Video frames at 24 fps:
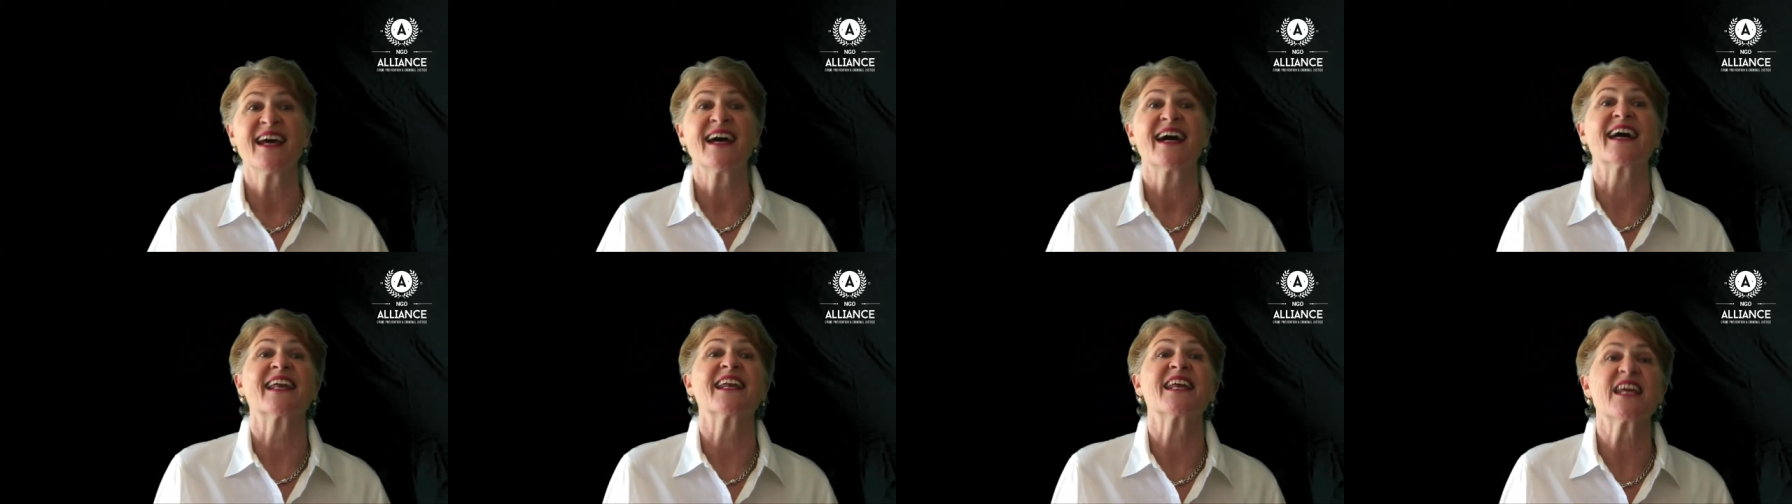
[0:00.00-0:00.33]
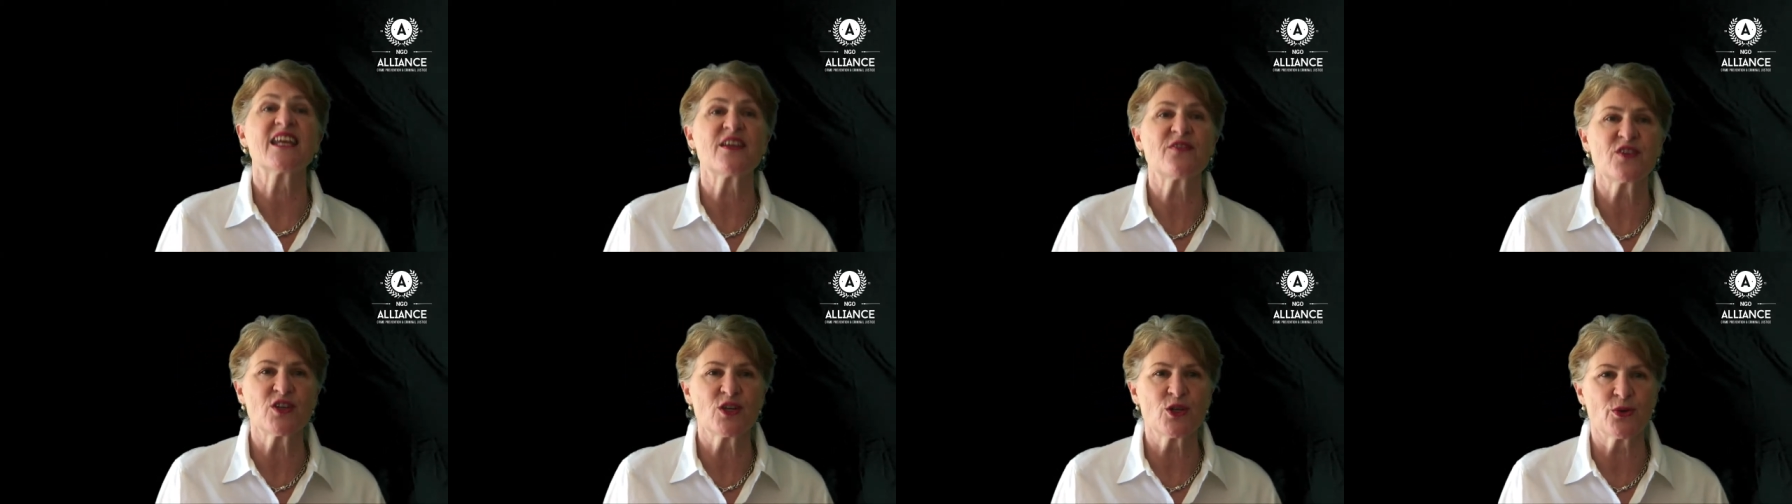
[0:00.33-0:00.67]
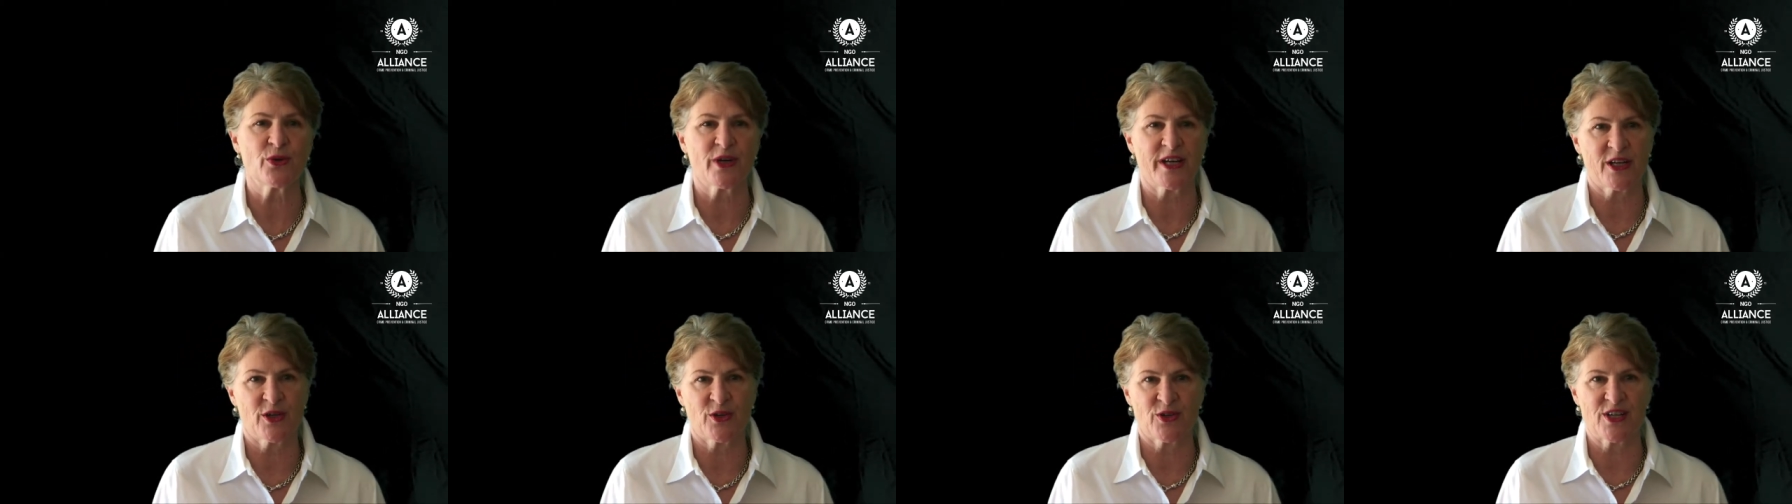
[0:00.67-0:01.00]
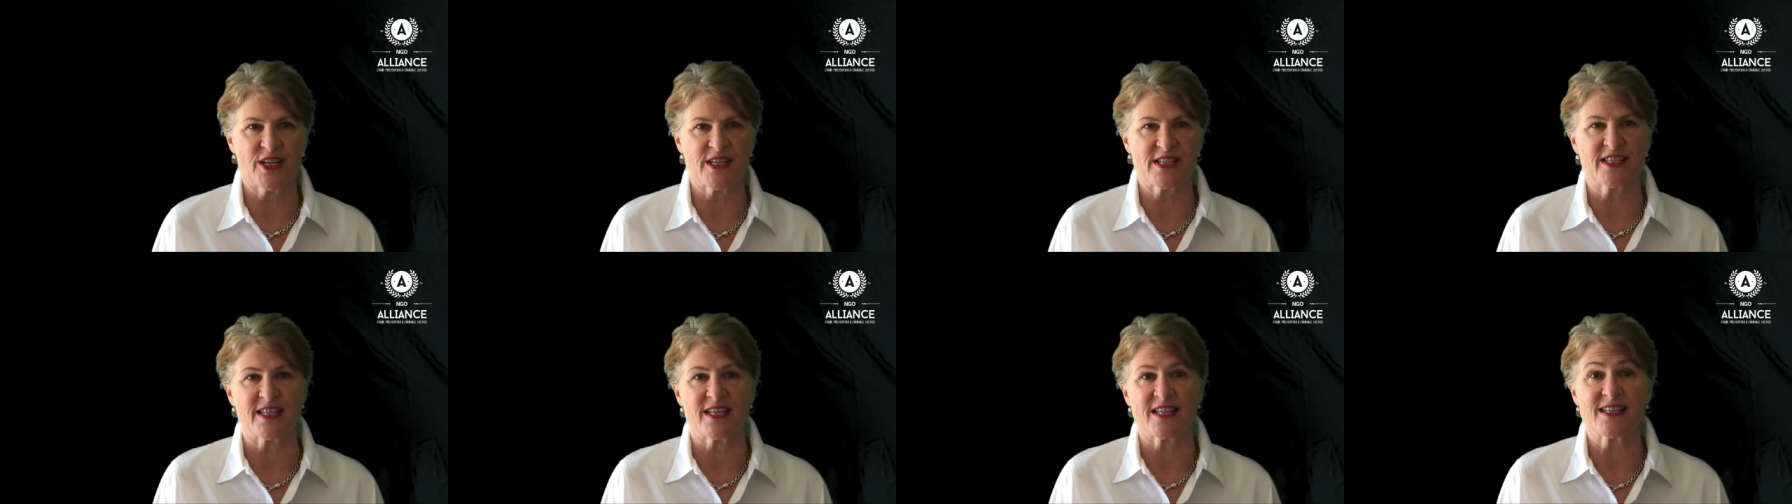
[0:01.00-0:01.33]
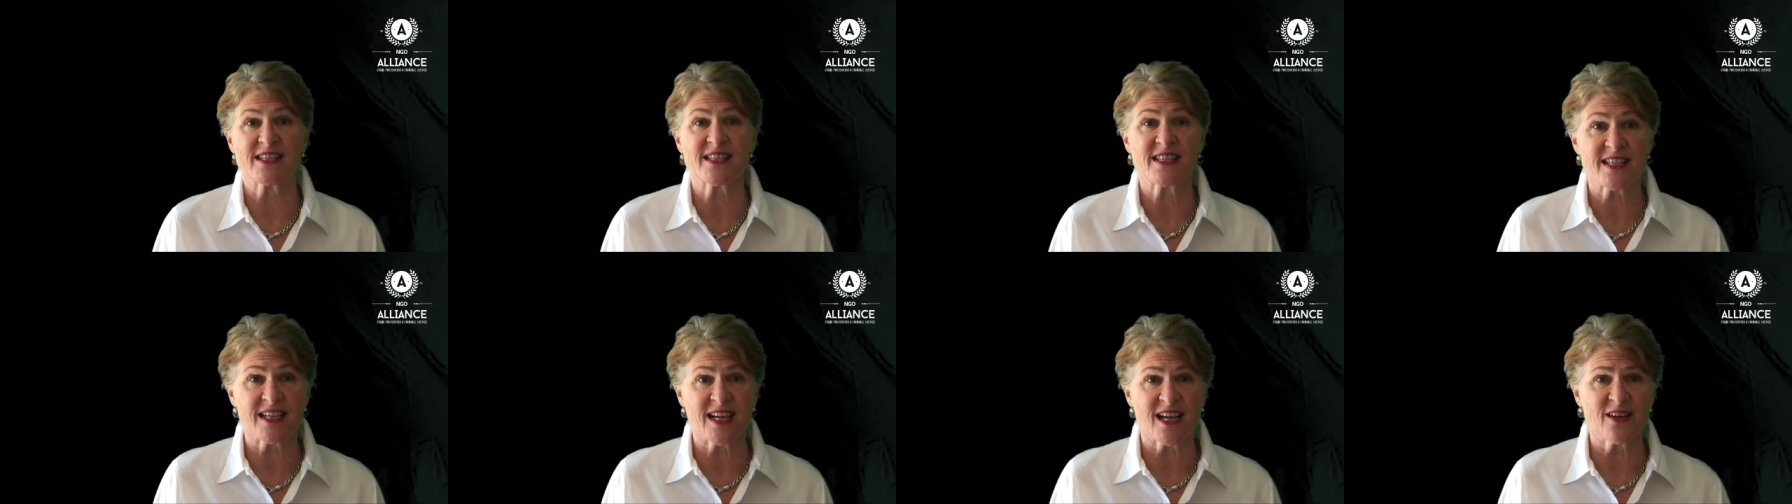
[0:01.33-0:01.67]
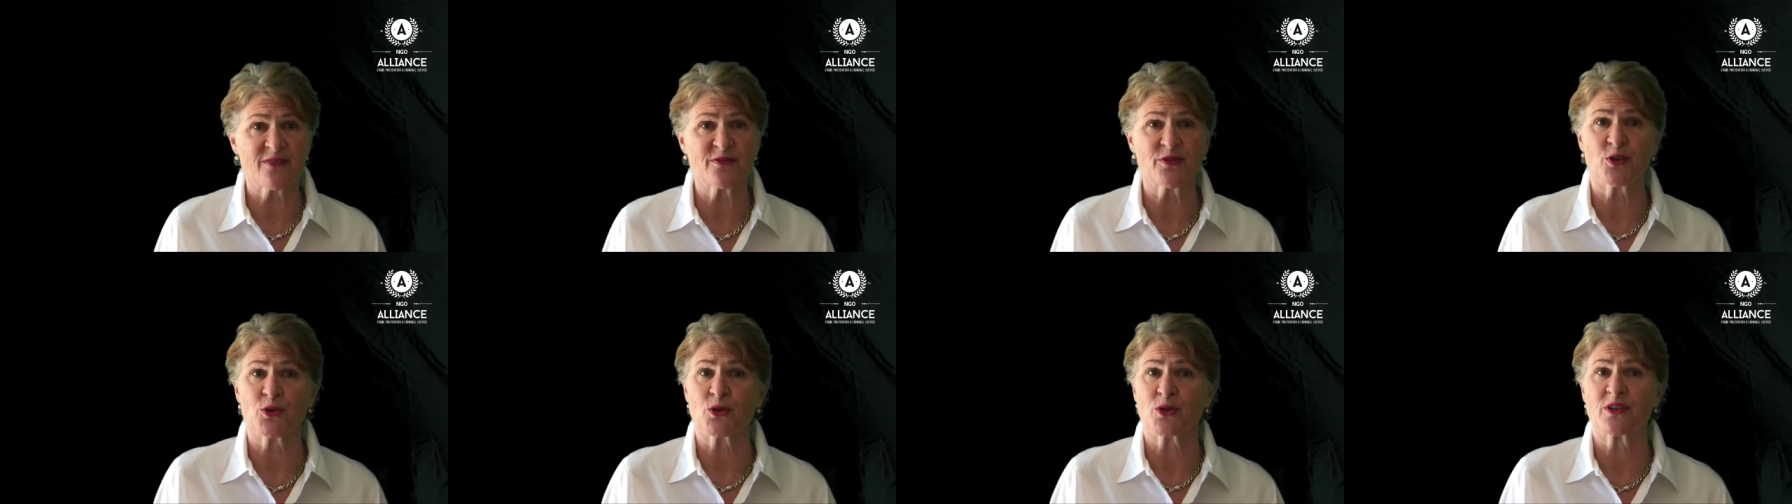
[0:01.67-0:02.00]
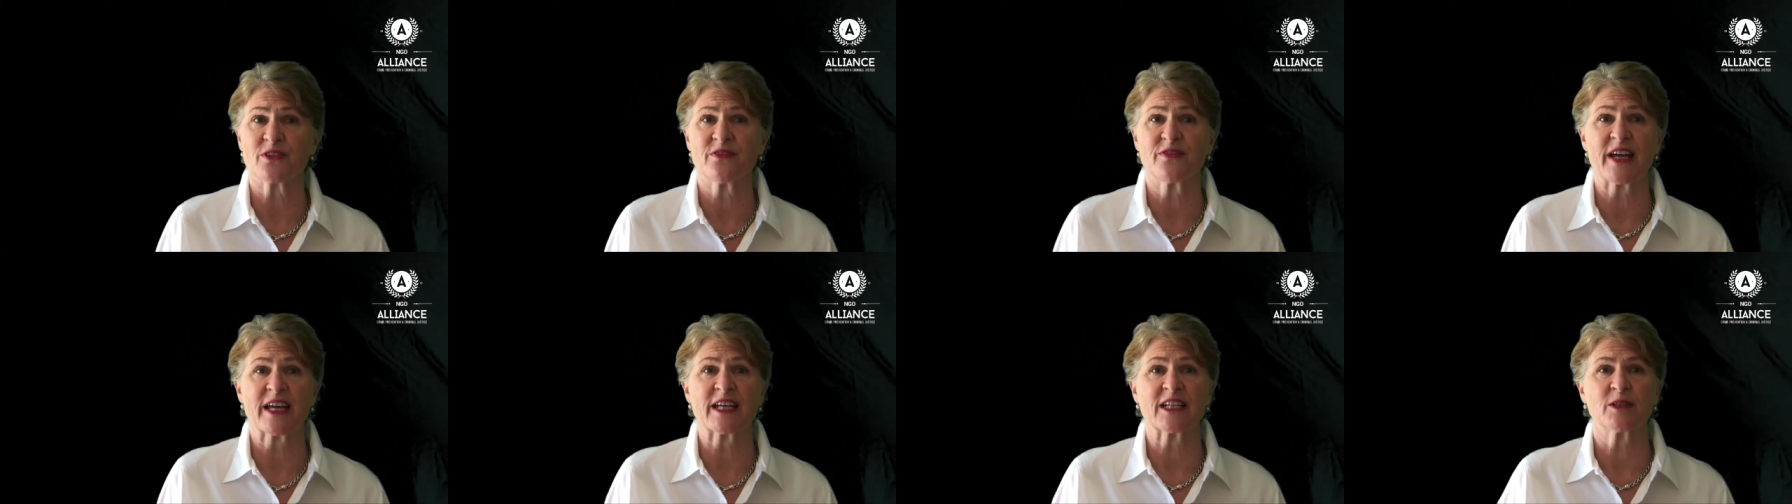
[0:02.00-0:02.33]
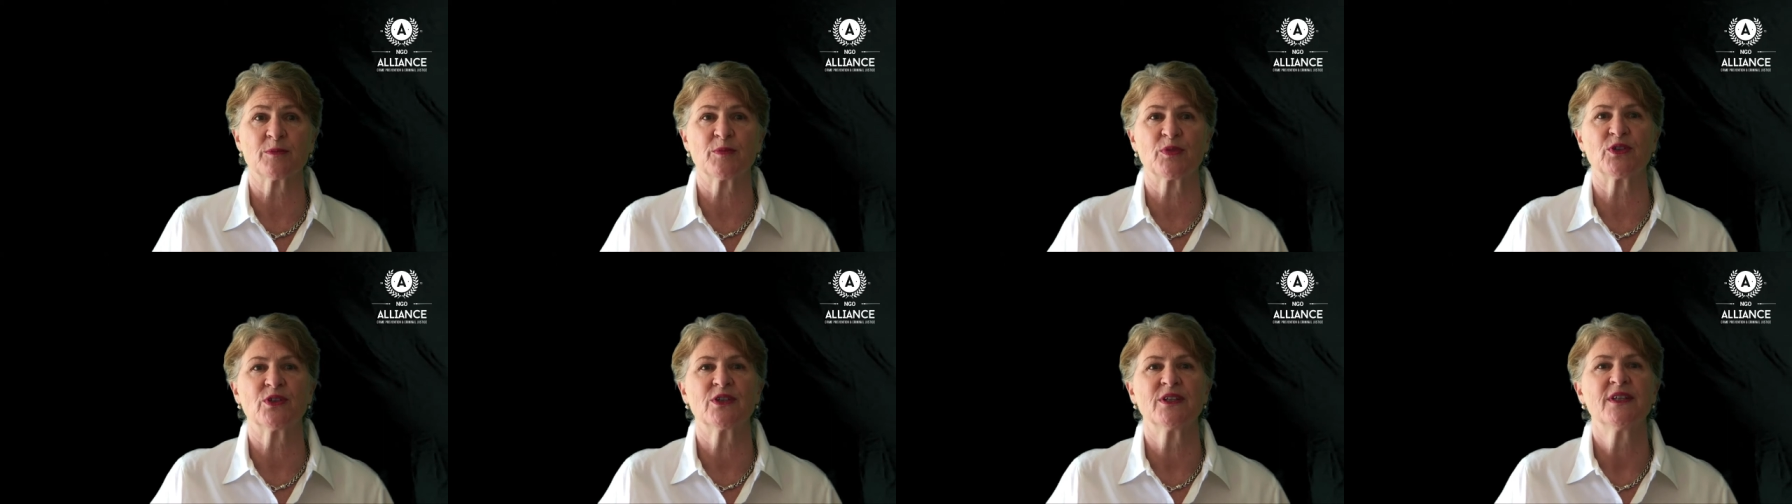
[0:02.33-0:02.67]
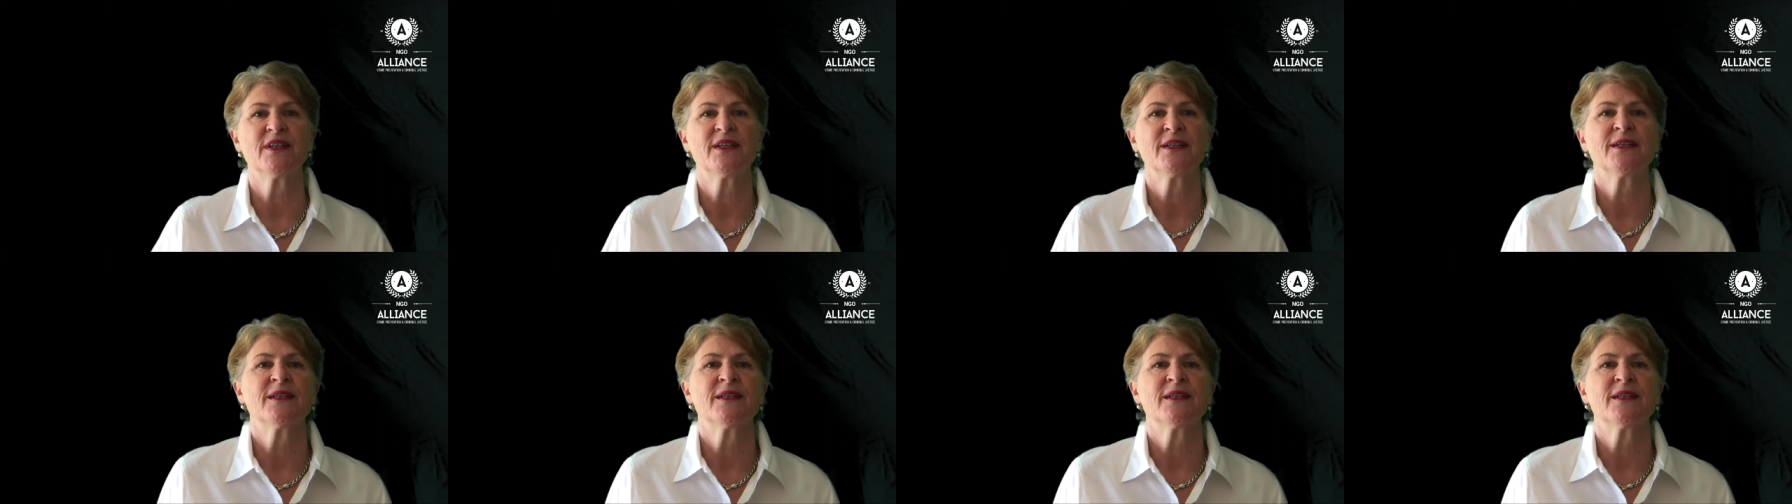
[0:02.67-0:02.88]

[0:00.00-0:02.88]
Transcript: and even U N O D C staff who are available